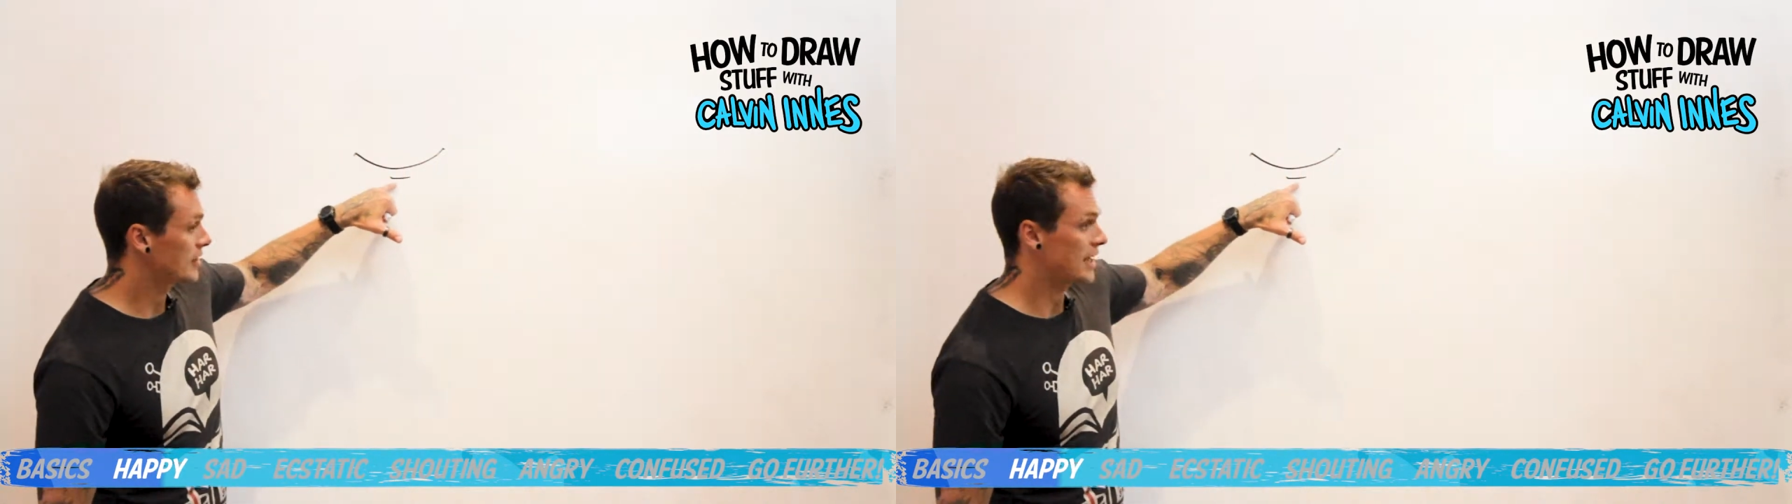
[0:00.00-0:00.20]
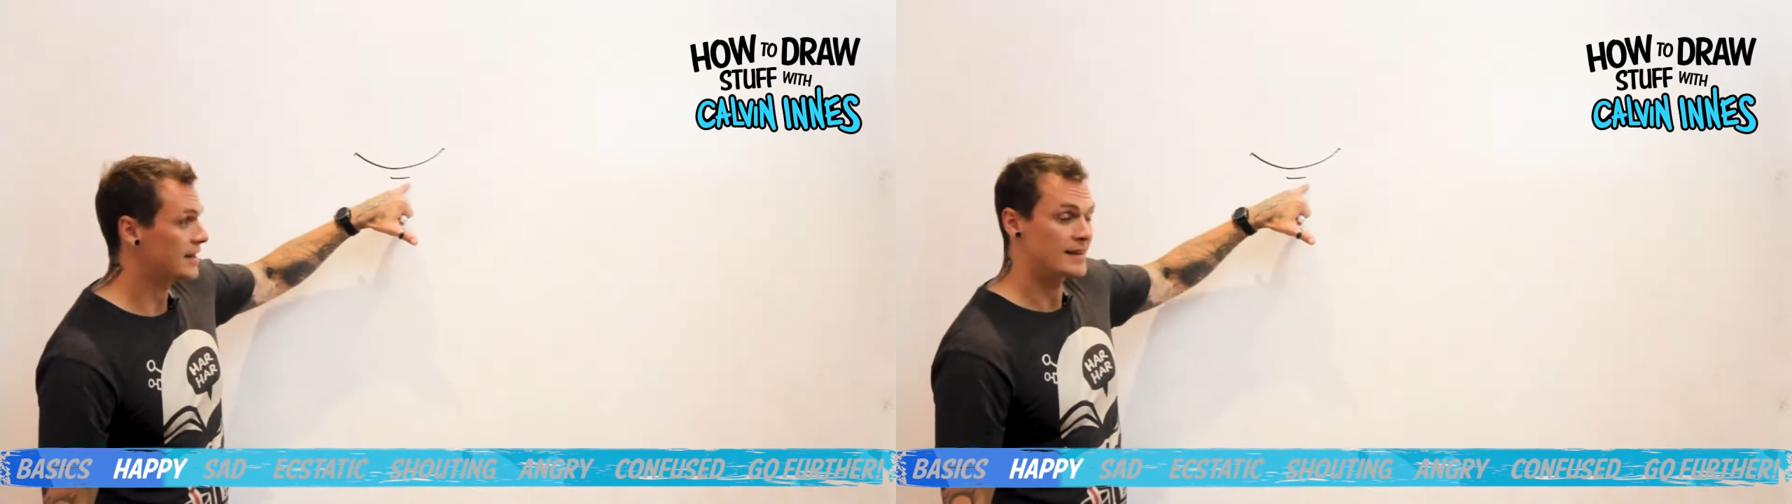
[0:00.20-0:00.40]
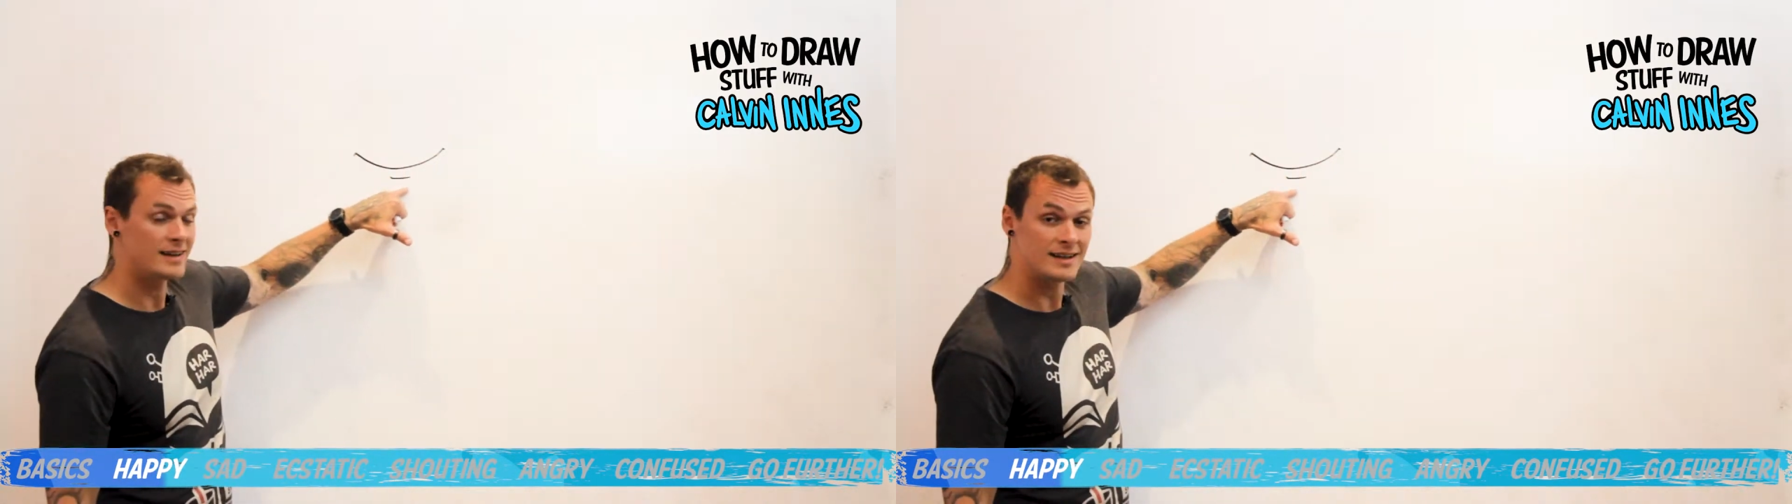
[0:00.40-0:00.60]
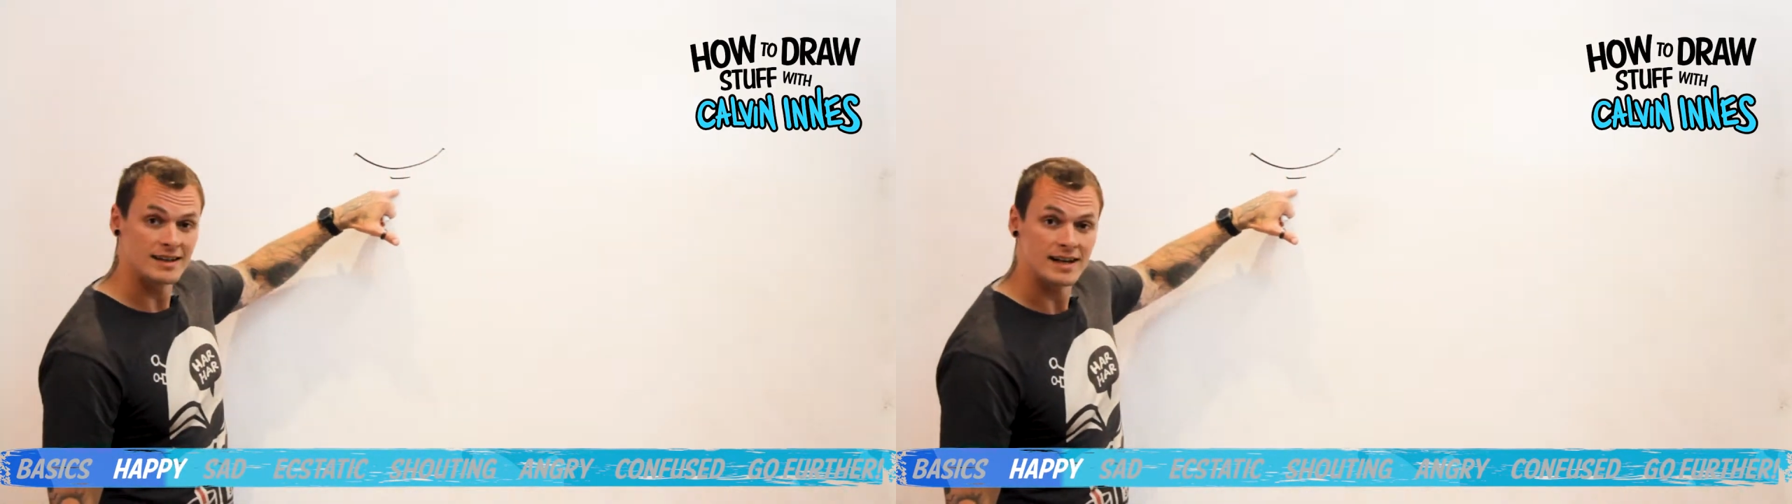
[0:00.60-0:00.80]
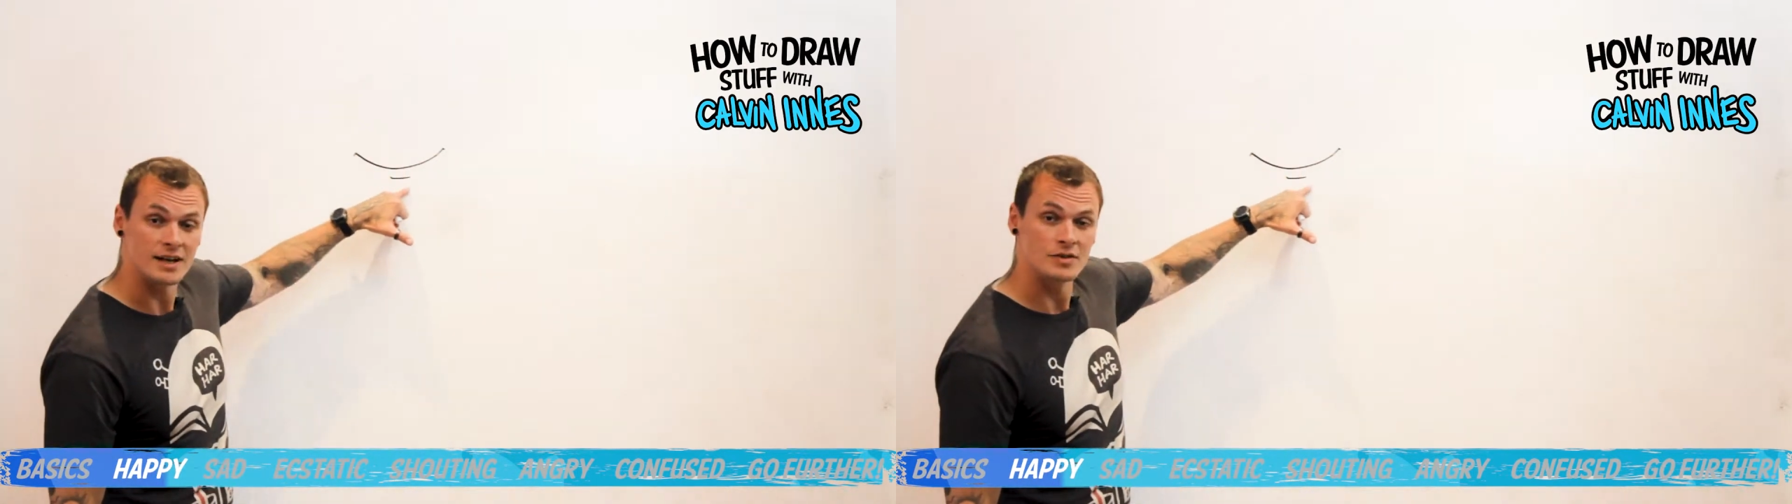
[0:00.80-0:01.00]
adding that little
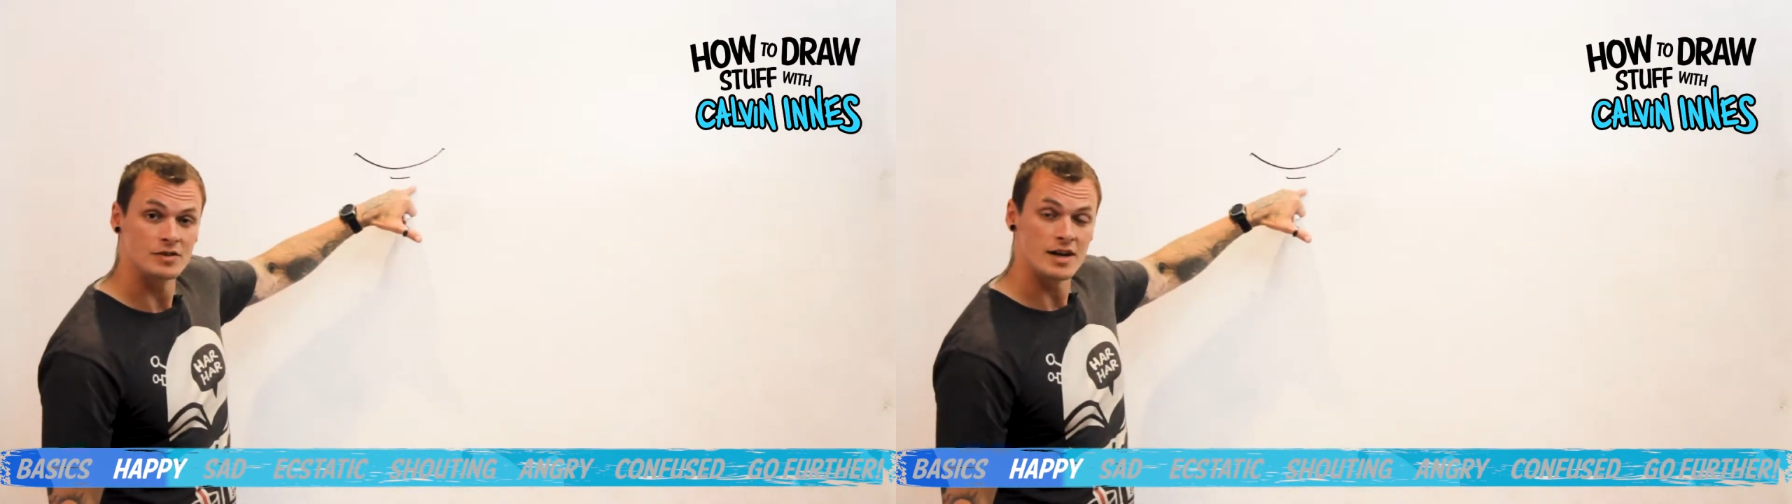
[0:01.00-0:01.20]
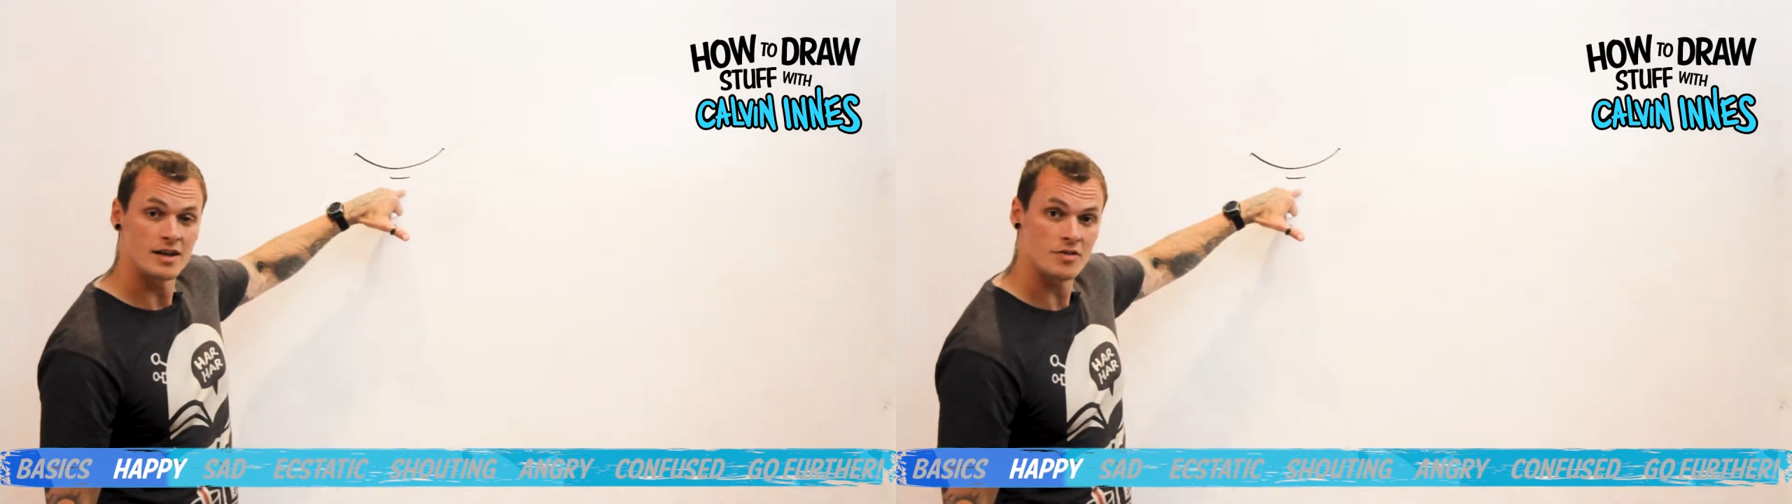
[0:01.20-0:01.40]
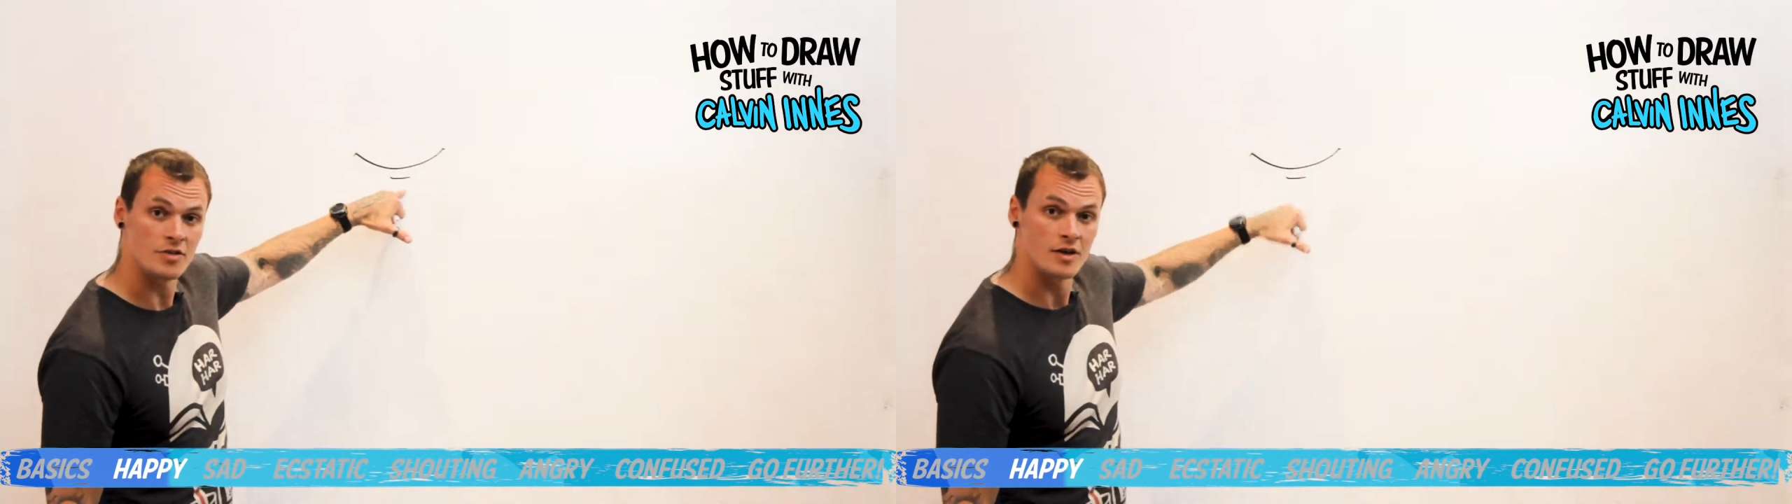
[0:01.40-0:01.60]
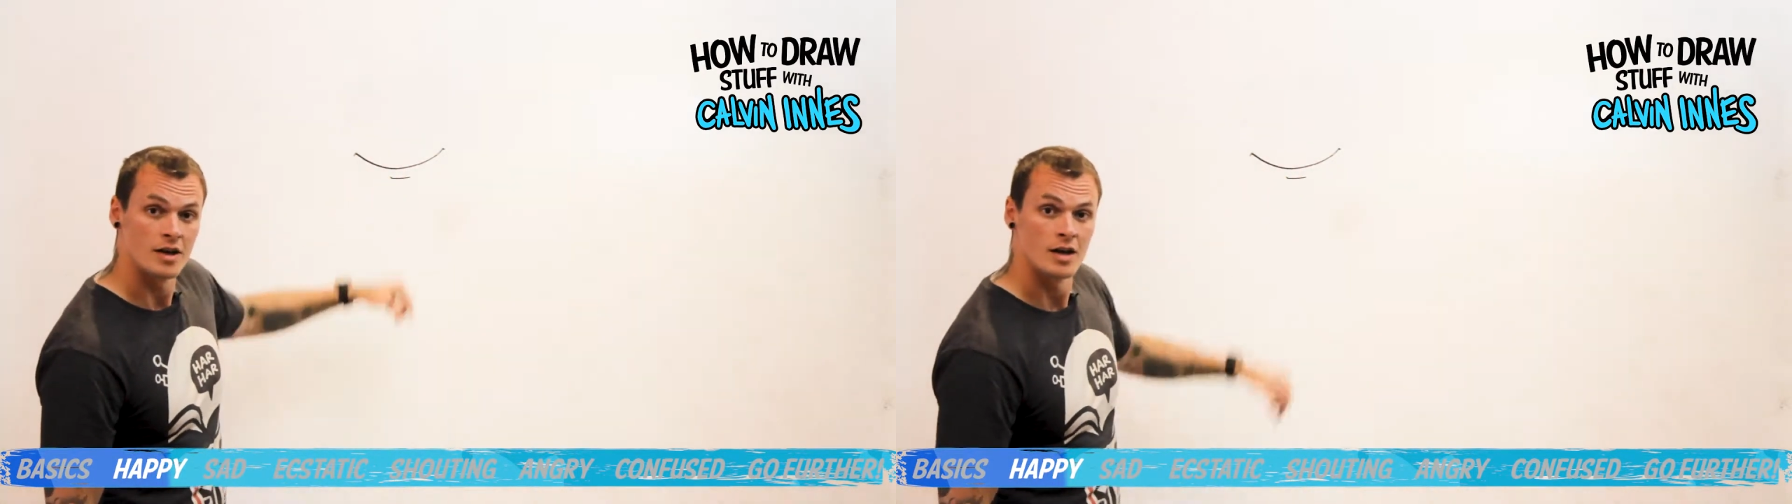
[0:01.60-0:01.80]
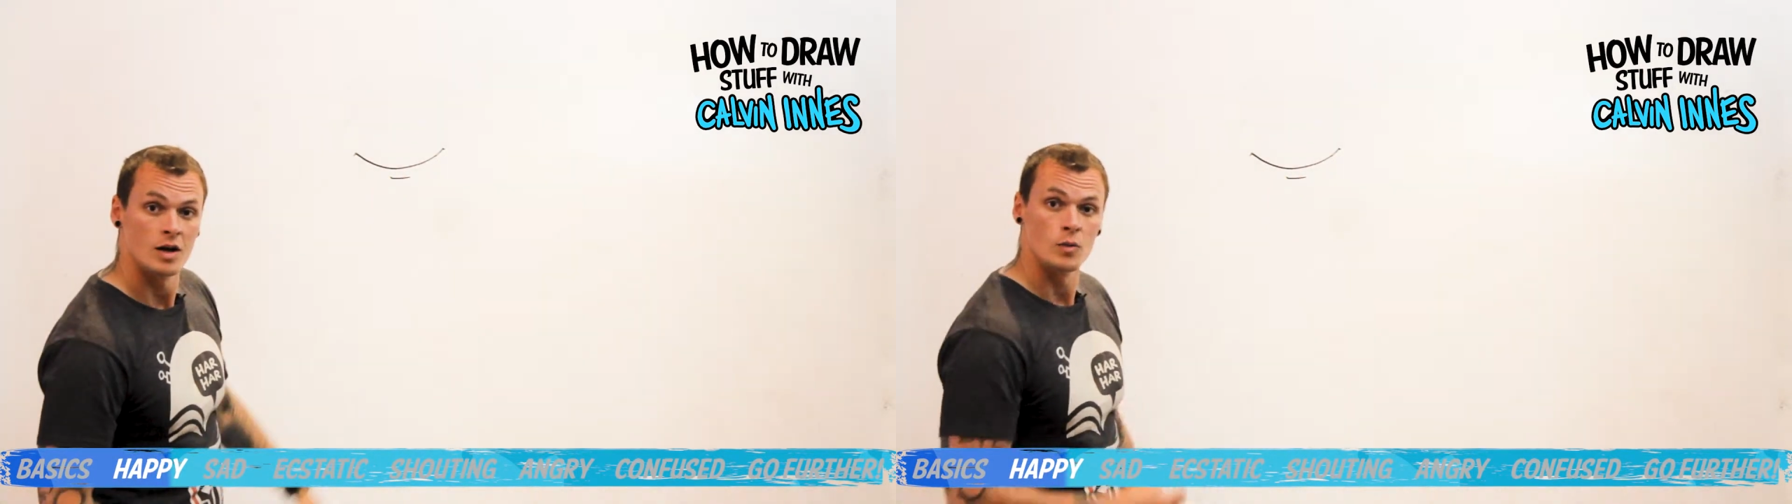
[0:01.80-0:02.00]
line underneath
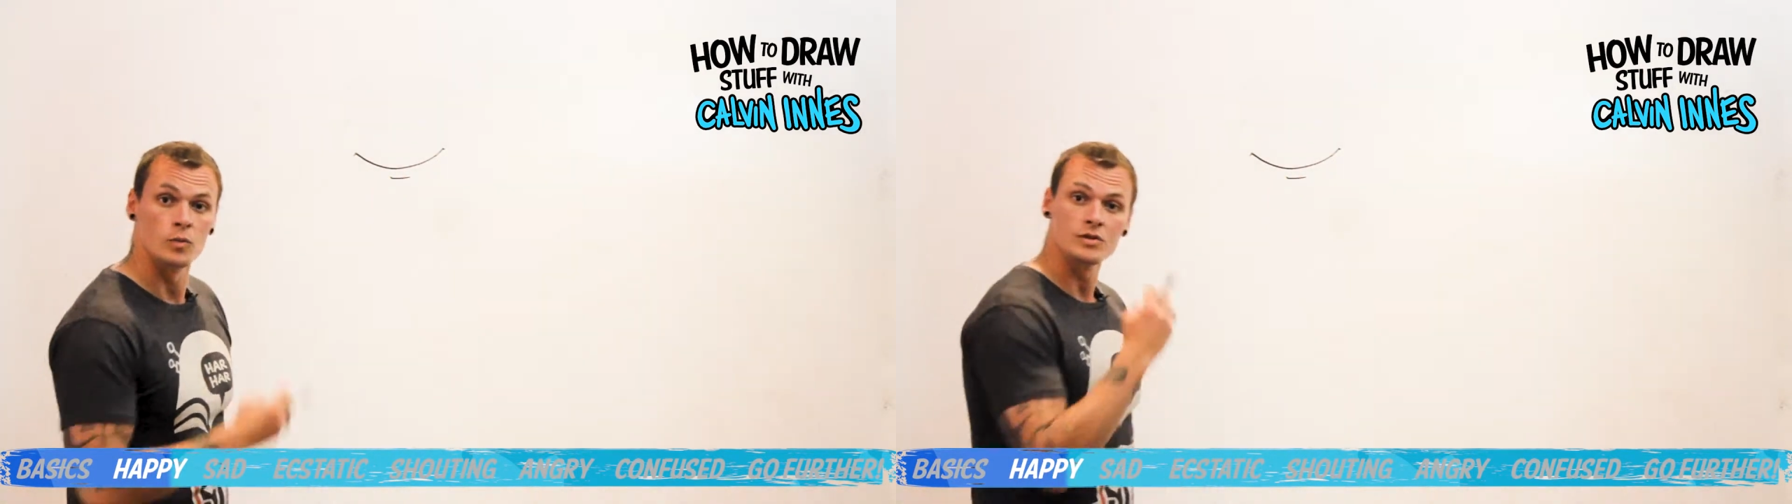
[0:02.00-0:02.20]
will